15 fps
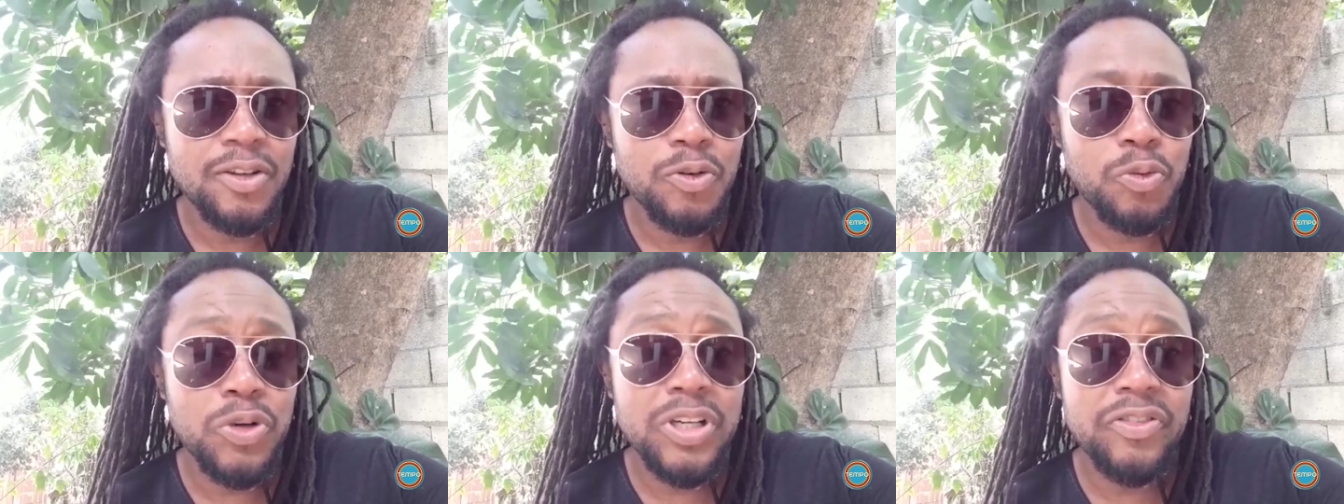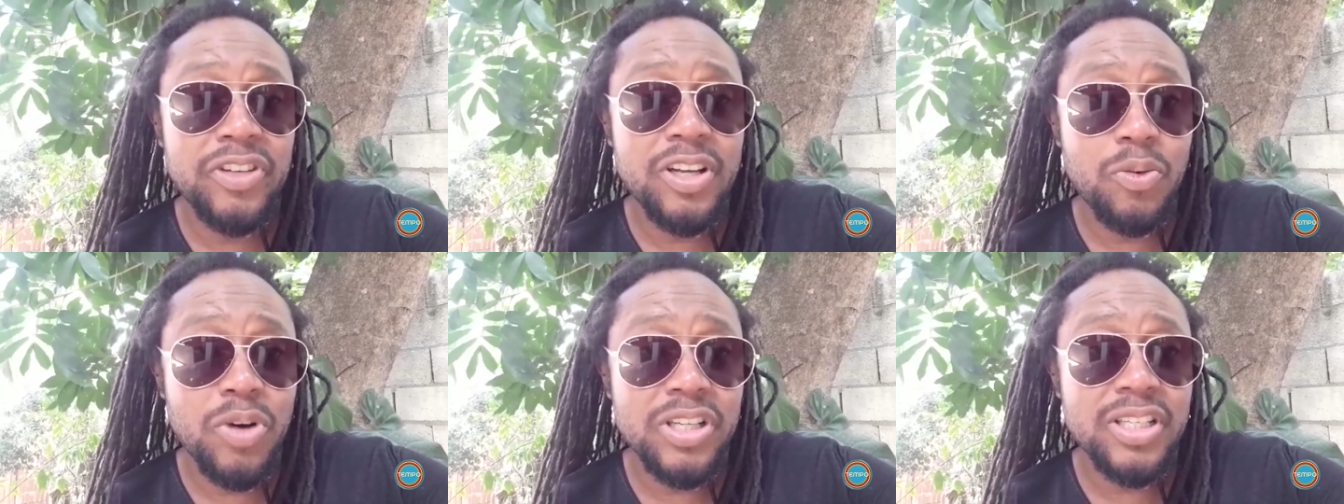Whenever
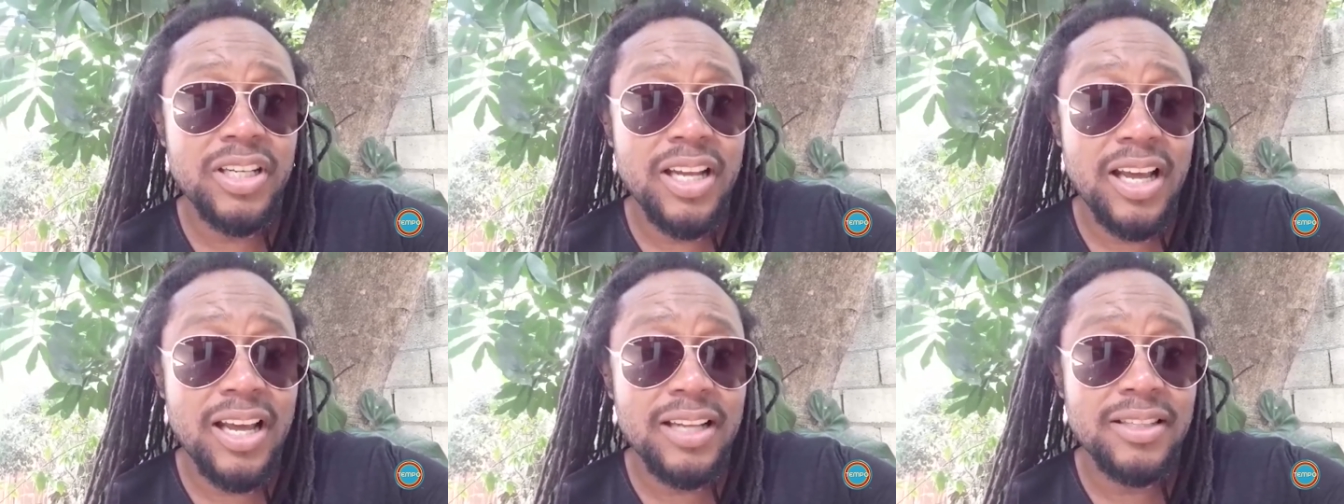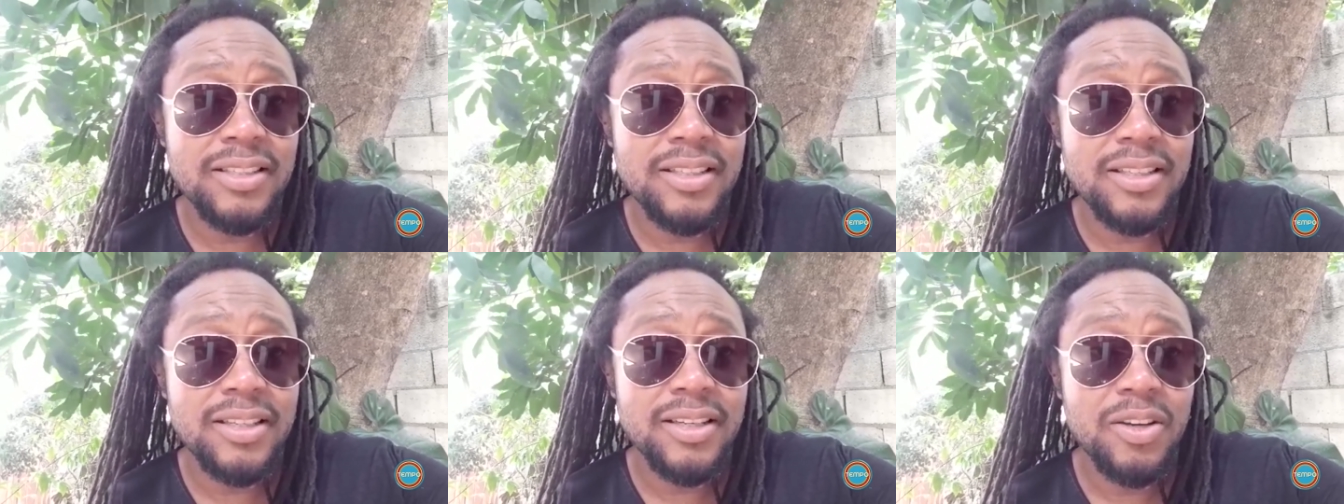you're washing your
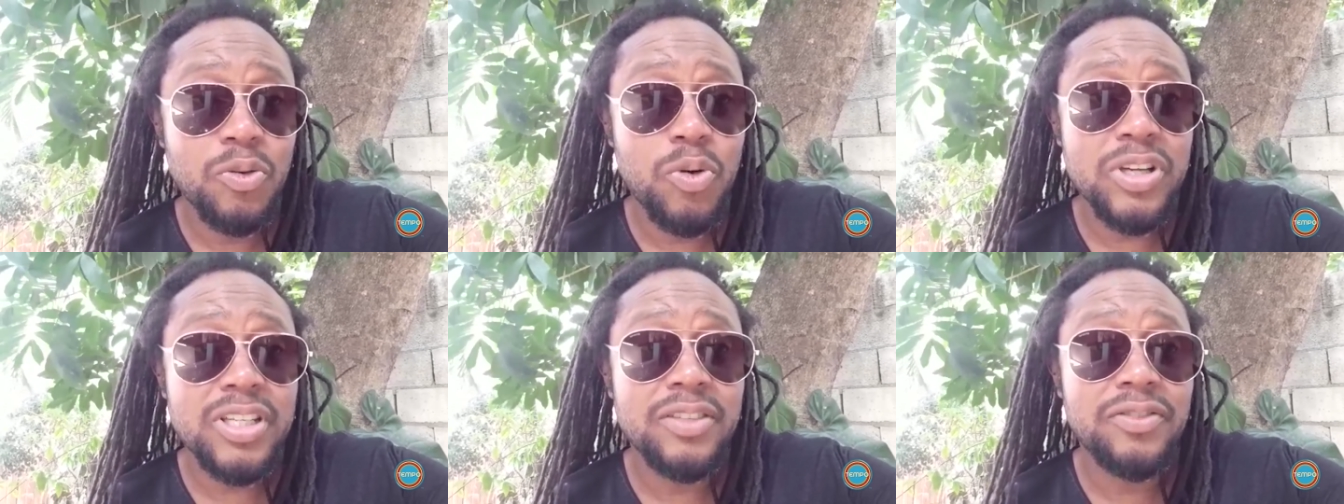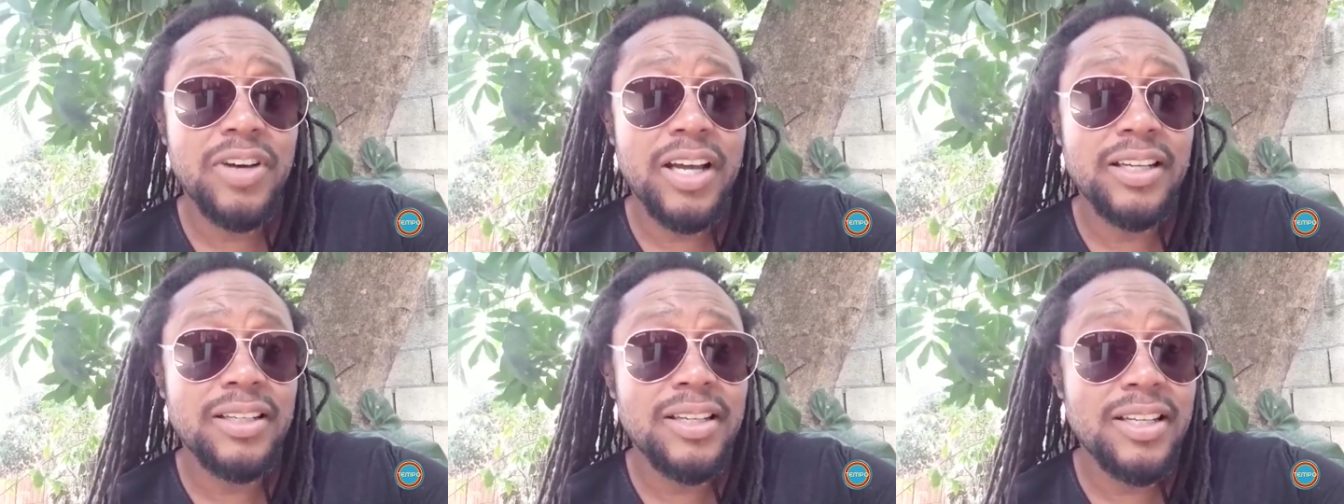hands, wash it for
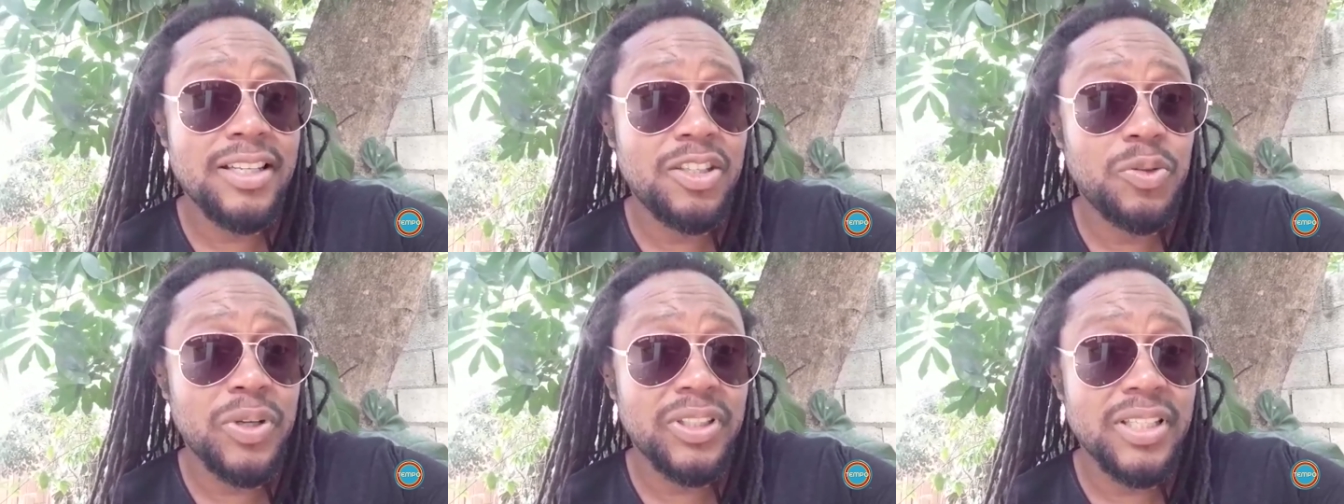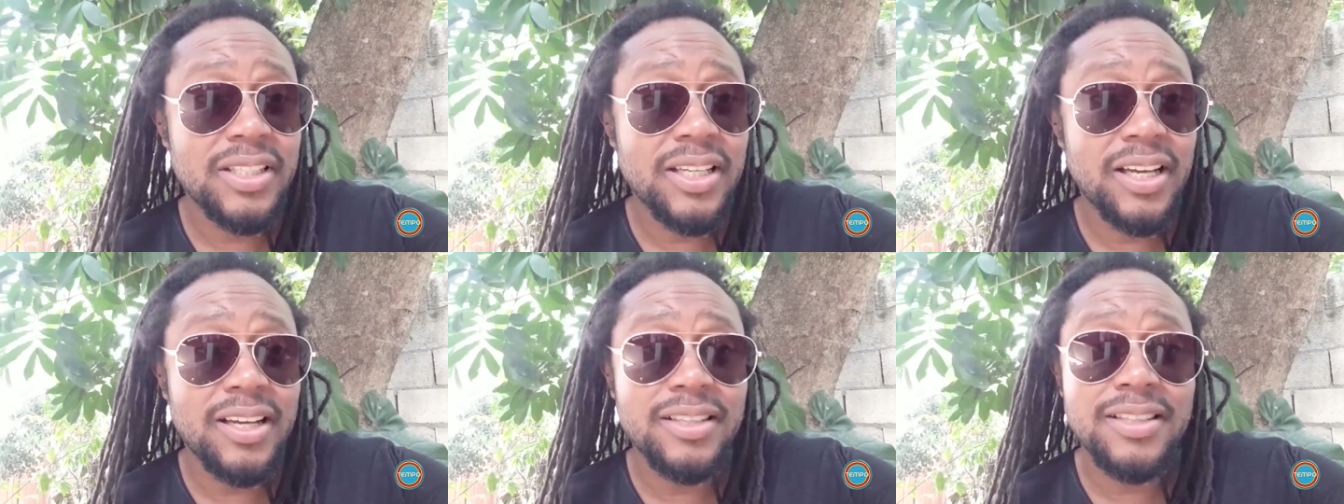at least 20
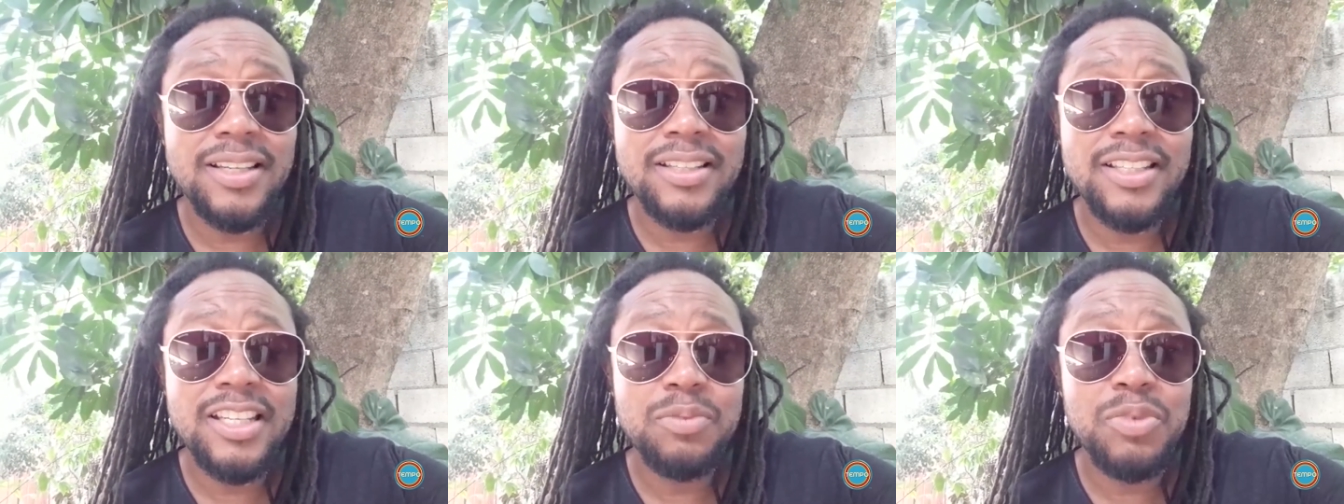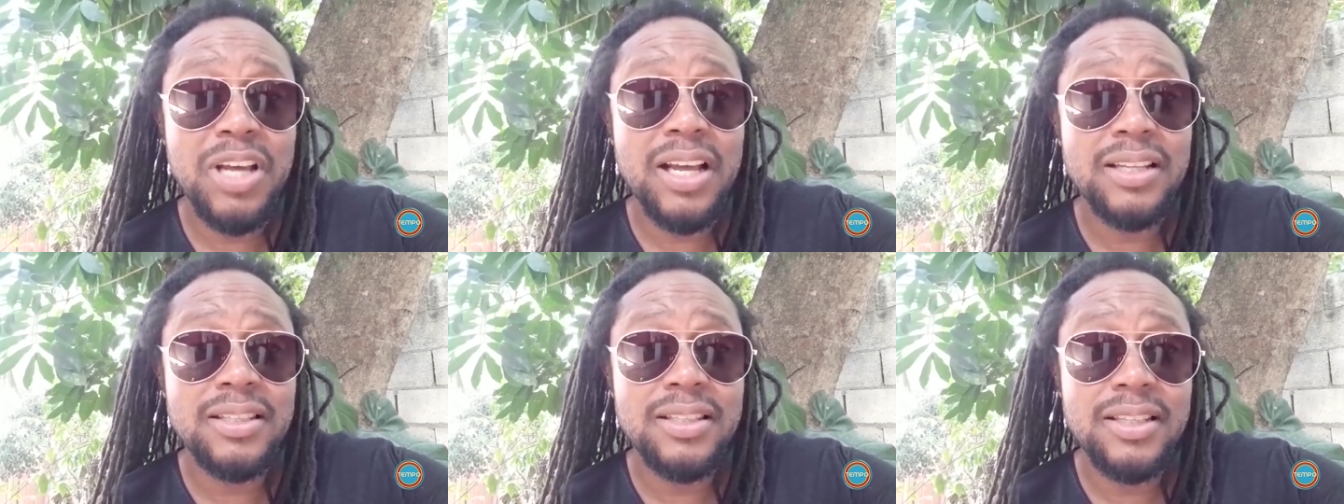seconds and keep your
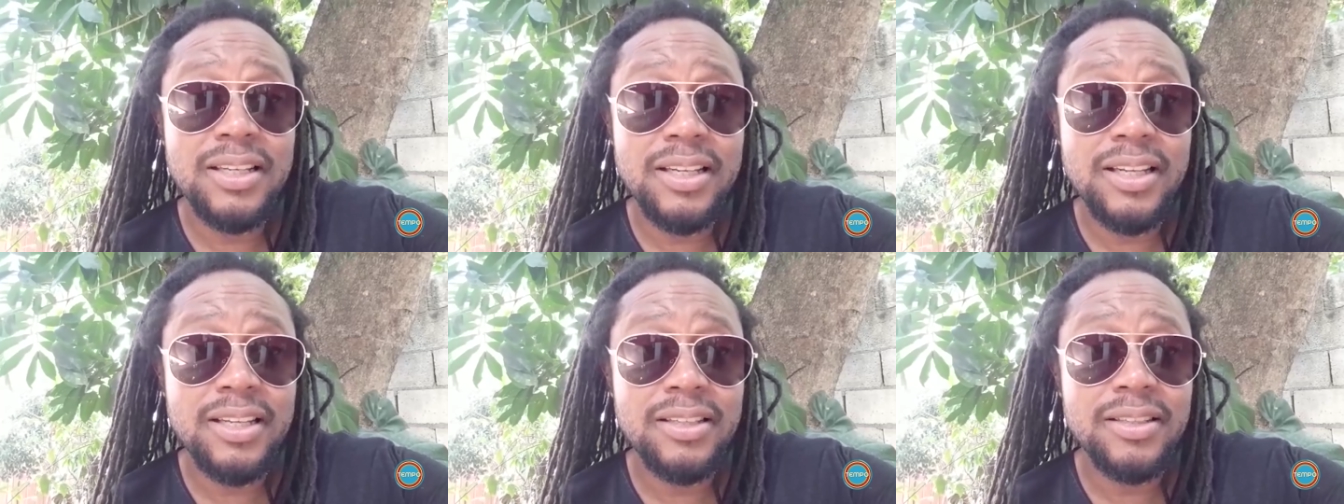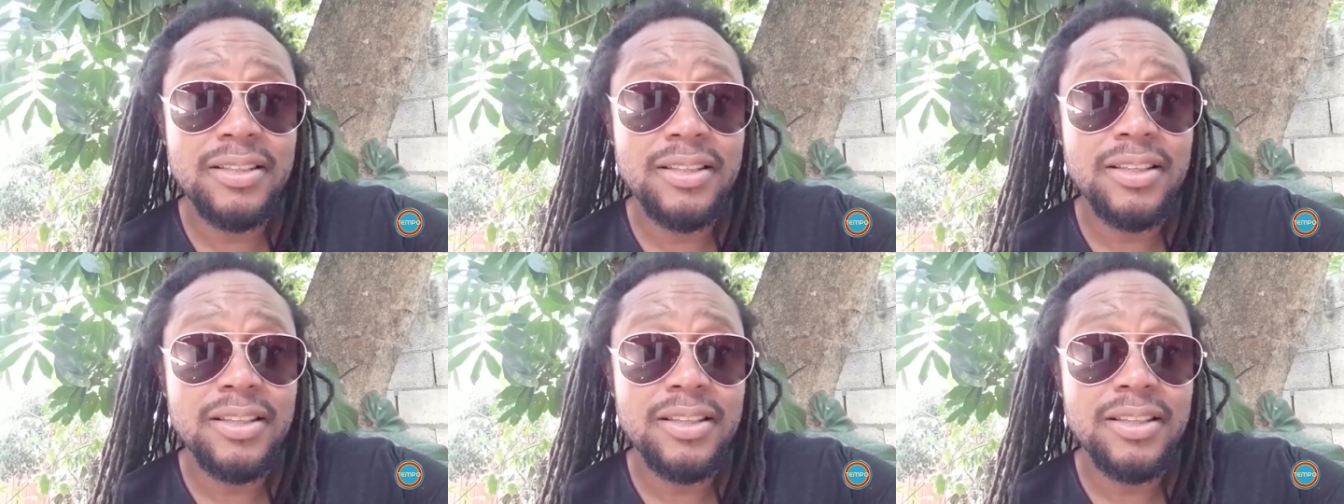hands clean.